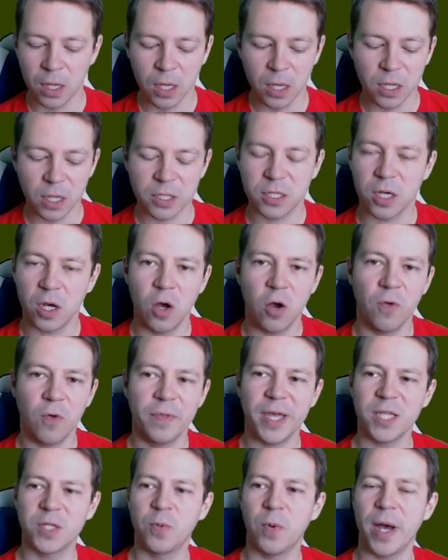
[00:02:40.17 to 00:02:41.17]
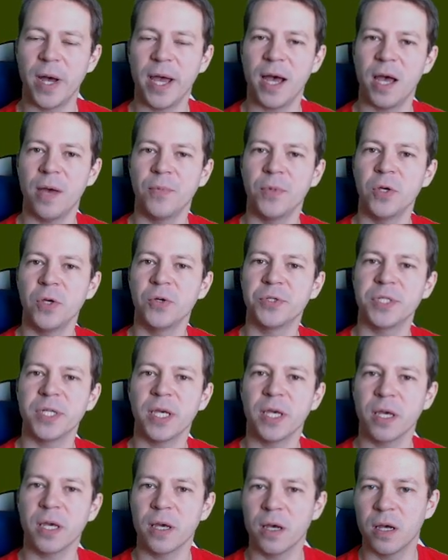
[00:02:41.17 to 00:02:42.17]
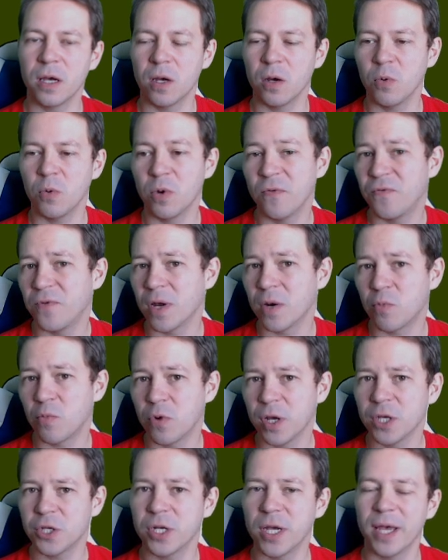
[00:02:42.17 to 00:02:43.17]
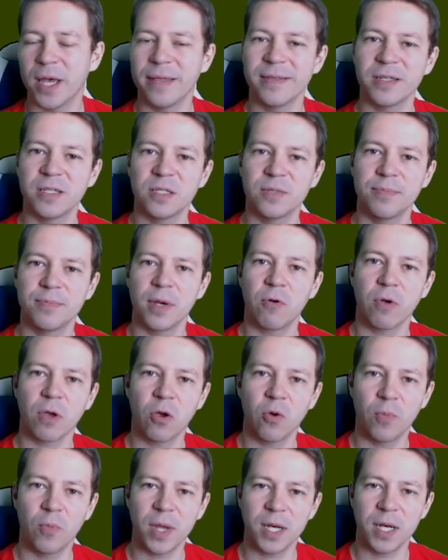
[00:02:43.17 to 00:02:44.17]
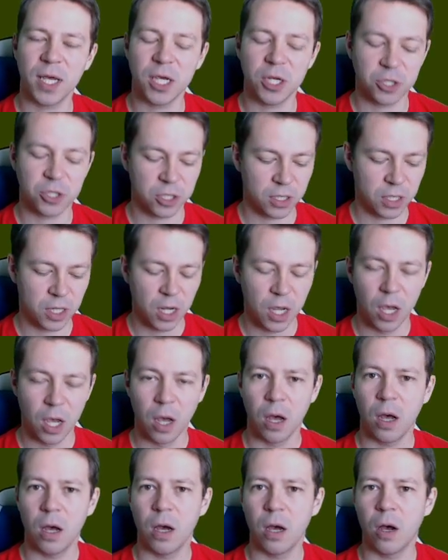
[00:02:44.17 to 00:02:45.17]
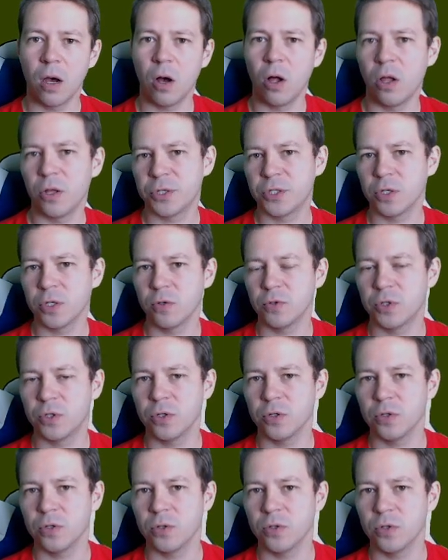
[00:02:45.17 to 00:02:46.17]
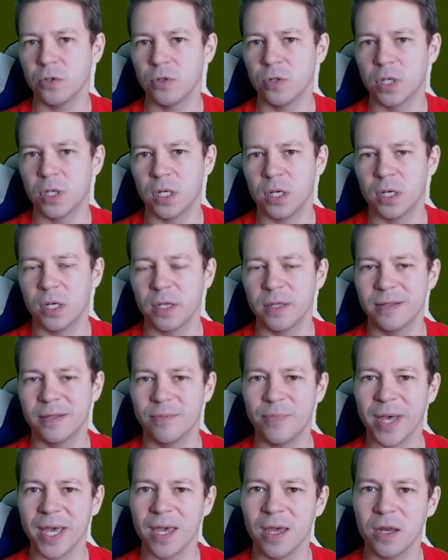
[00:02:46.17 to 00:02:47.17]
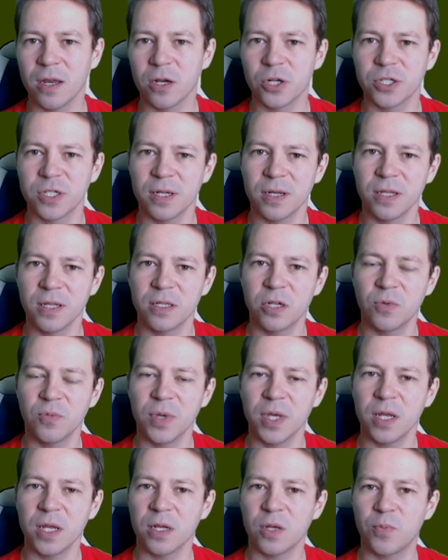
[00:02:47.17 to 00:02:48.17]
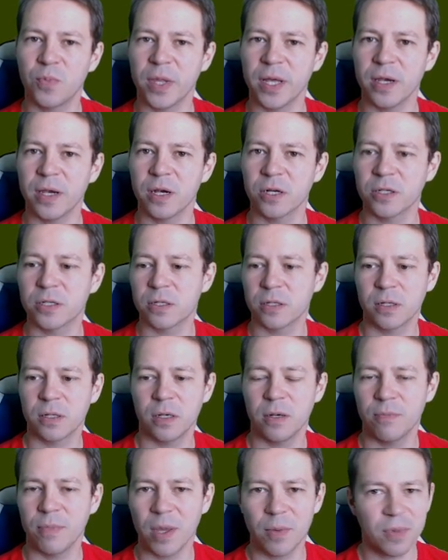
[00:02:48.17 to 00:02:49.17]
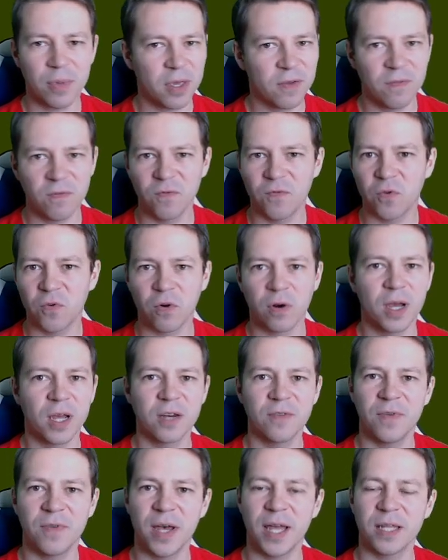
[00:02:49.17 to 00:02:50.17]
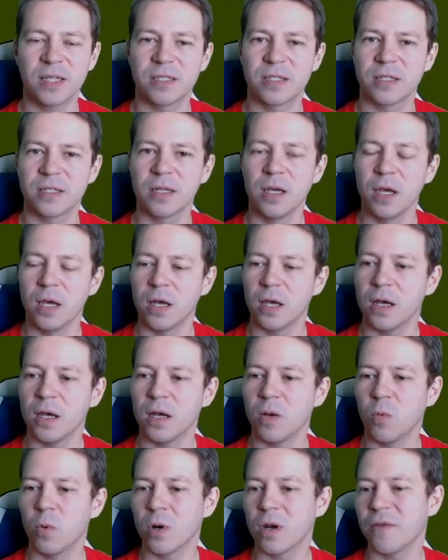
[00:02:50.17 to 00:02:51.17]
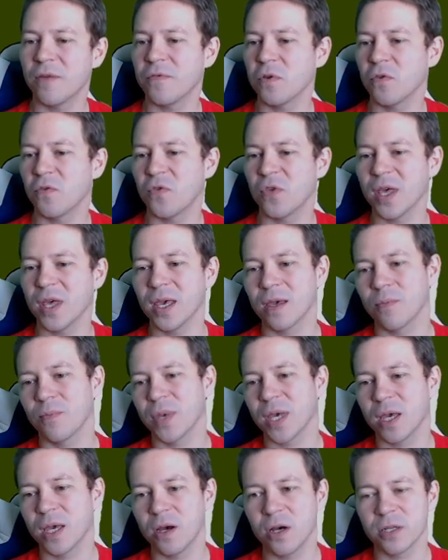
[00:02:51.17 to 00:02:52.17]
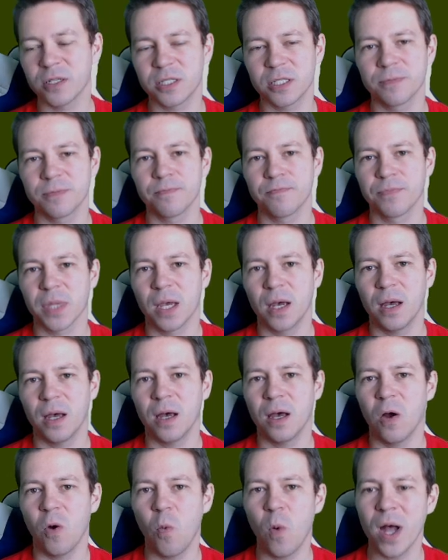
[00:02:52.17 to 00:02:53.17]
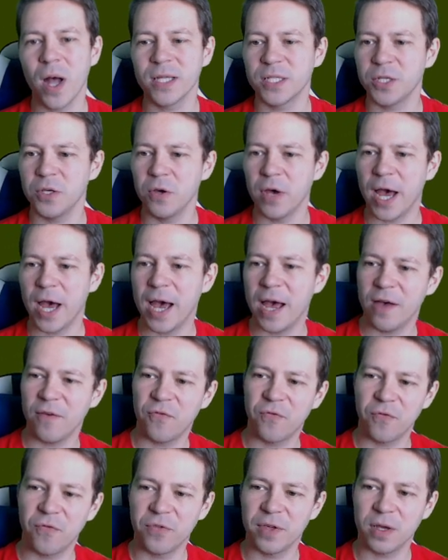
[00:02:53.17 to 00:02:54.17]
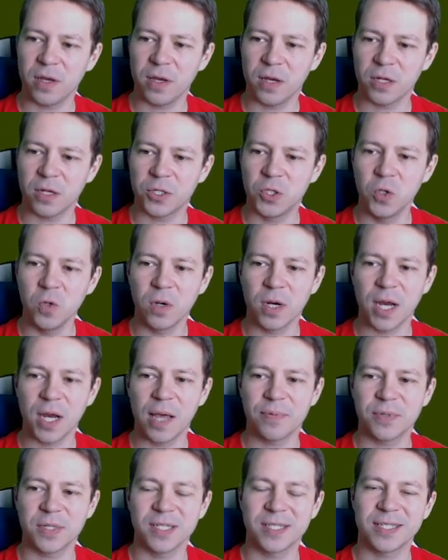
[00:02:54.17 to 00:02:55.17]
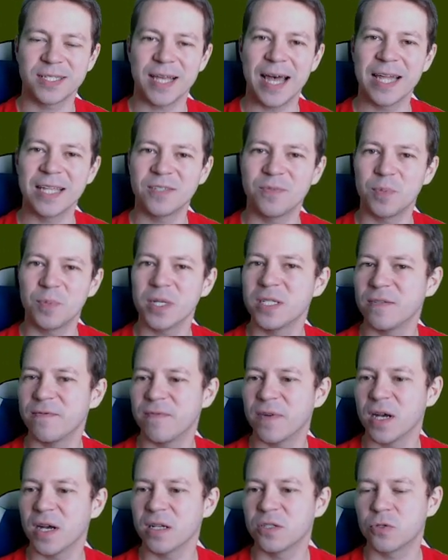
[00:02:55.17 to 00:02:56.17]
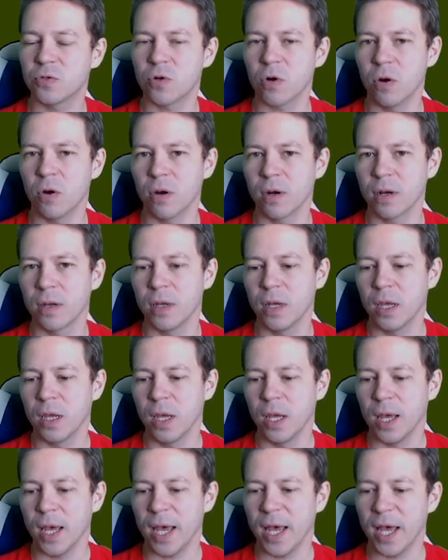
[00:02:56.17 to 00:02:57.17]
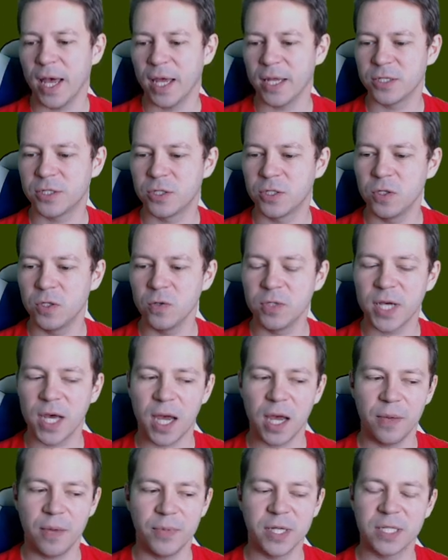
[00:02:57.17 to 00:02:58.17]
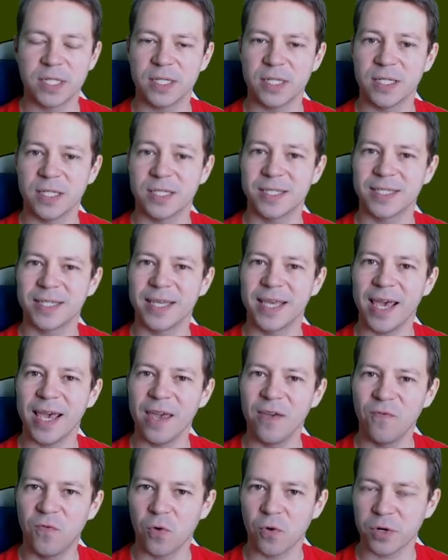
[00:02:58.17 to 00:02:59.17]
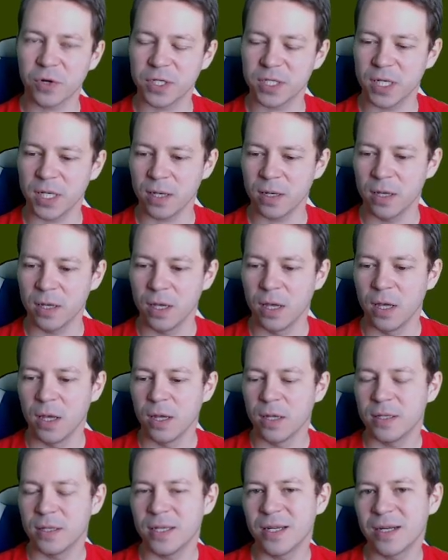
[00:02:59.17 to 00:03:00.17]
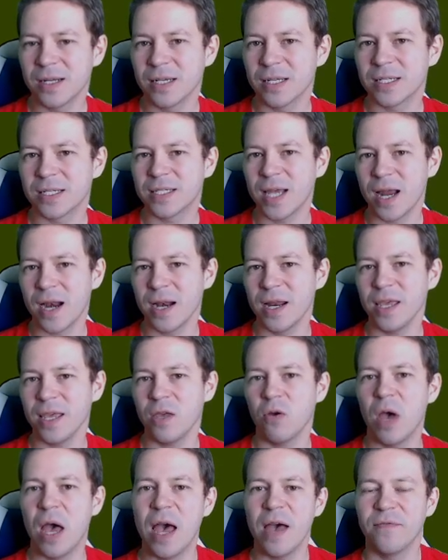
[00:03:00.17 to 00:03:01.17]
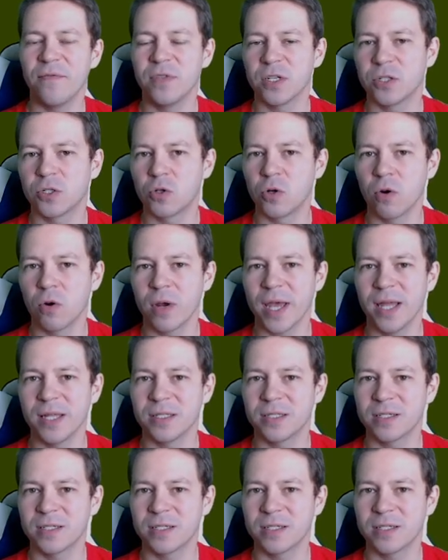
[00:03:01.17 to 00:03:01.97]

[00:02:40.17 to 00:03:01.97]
So that's why I'm using with Funbridge, and this is my recommendation also to the beginners and intermediate players, maybe even for advanced, whatever you think, because once you have the 2 clubs as unspecified strong and 2 diamonds as game forcing, then suddenly you have the strong hands